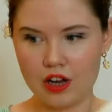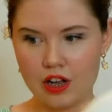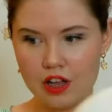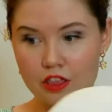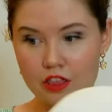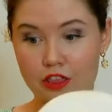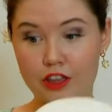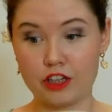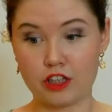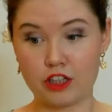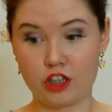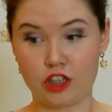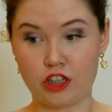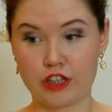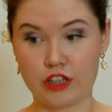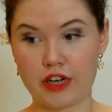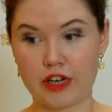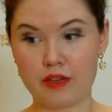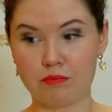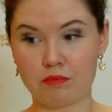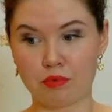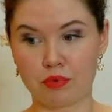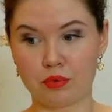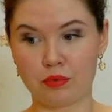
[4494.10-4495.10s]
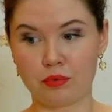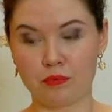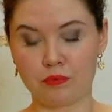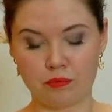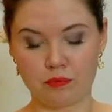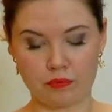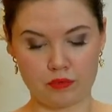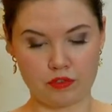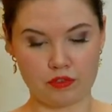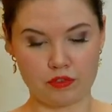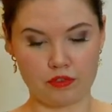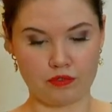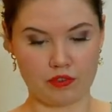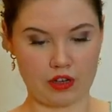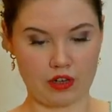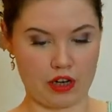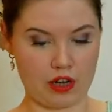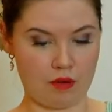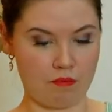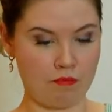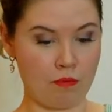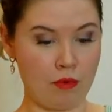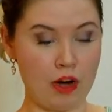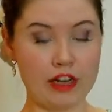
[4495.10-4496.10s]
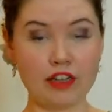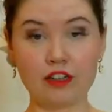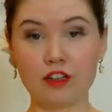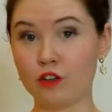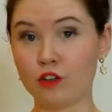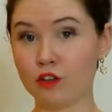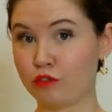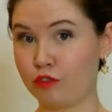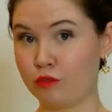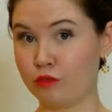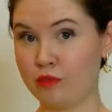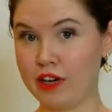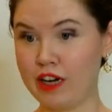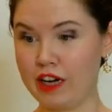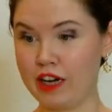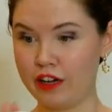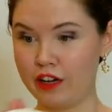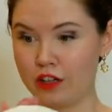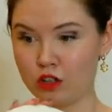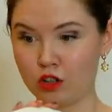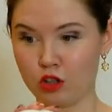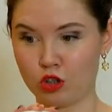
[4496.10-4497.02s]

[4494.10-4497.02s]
this shape might look familiar